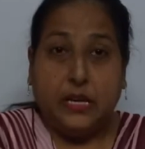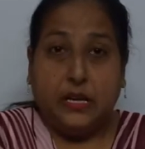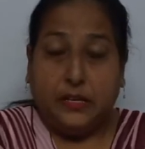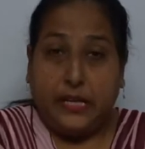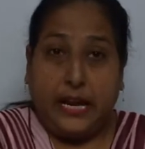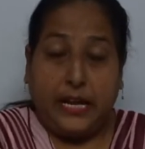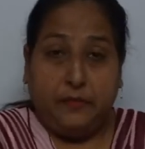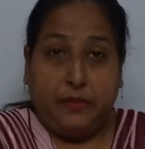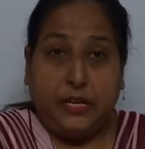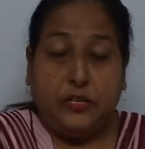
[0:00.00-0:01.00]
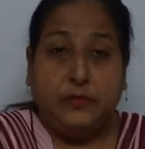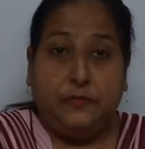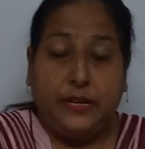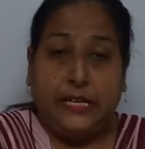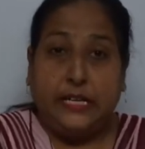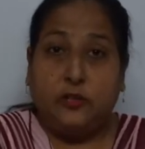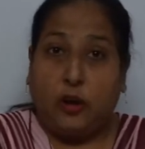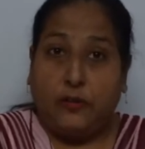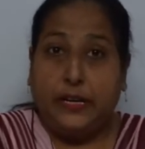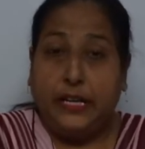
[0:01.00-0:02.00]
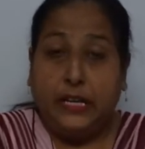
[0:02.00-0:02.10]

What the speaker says: The invasion fleet is already,